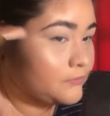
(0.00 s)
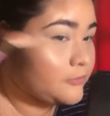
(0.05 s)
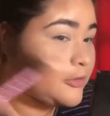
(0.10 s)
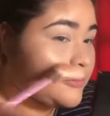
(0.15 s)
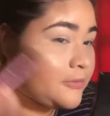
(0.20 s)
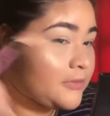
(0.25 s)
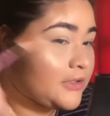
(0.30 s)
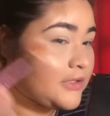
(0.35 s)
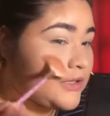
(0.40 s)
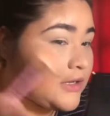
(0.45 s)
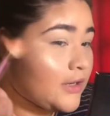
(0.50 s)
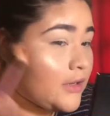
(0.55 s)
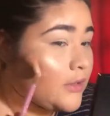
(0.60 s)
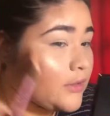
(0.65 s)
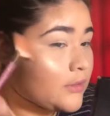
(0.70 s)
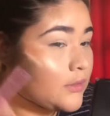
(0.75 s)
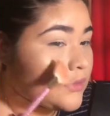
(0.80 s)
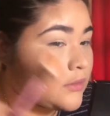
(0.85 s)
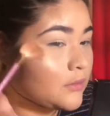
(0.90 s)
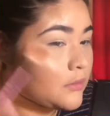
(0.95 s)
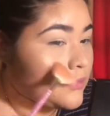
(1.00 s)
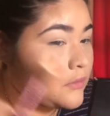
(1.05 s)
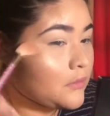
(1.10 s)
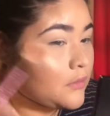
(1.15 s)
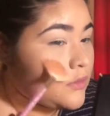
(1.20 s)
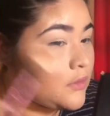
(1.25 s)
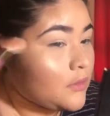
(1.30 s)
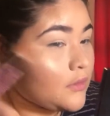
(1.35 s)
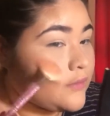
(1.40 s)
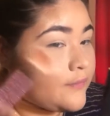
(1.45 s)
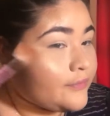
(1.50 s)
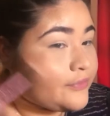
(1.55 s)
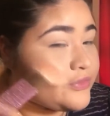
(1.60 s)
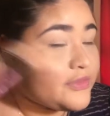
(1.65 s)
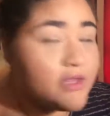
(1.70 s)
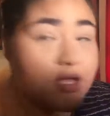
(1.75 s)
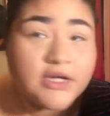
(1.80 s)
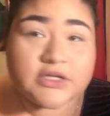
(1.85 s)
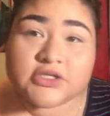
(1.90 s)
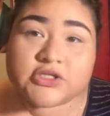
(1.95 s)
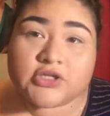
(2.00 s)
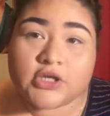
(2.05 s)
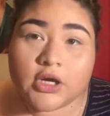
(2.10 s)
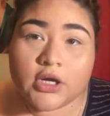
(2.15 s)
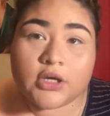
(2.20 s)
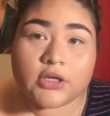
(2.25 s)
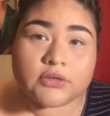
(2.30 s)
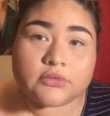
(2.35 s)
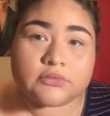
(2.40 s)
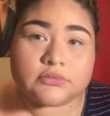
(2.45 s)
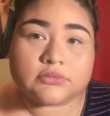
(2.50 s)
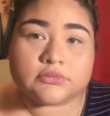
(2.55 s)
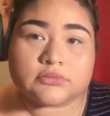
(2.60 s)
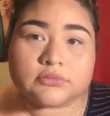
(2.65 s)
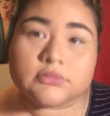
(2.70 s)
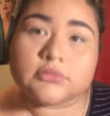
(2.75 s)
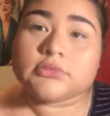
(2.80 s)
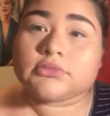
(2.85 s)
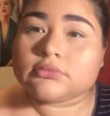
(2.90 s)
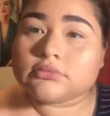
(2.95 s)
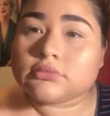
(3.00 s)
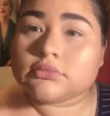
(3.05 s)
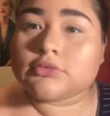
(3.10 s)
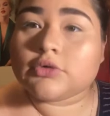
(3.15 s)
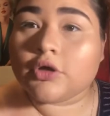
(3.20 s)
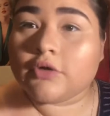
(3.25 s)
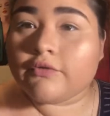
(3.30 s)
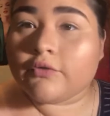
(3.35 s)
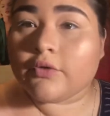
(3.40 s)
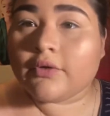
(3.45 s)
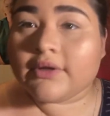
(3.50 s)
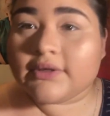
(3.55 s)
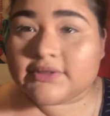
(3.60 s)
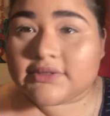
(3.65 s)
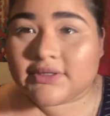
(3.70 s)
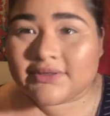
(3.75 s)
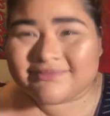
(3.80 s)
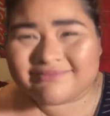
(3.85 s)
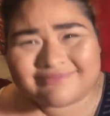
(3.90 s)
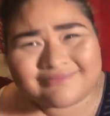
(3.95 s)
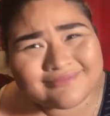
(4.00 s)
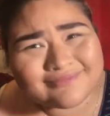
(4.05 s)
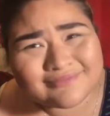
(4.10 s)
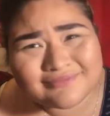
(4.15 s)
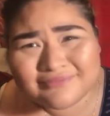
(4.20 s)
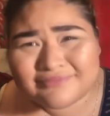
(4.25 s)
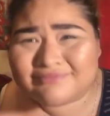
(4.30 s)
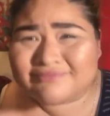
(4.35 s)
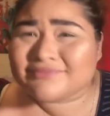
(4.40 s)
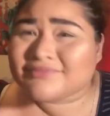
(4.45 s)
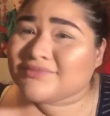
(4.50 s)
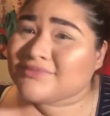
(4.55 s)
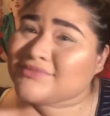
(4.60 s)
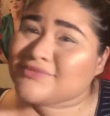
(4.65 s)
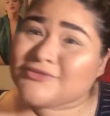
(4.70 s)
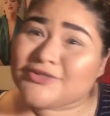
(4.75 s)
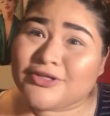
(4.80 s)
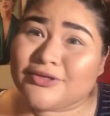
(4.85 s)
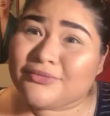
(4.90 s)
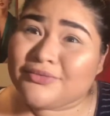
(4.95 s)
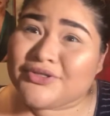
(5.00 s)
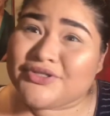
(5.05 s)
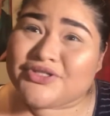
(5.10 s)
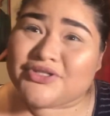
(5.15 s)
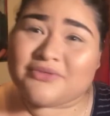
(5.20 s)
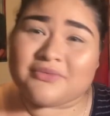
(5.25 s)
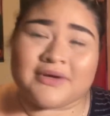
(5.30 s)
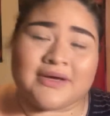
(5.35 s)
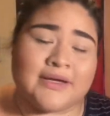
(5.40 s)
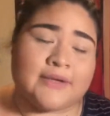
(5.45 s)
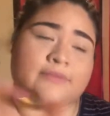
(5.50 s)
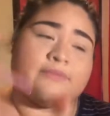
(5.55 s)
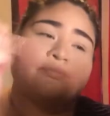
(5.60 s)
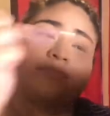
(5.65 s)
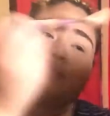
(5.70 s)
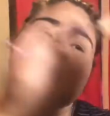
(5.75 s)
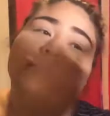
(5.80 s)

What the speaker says: Probably thinking, Erica, that's not good for oily skin. Do what you want.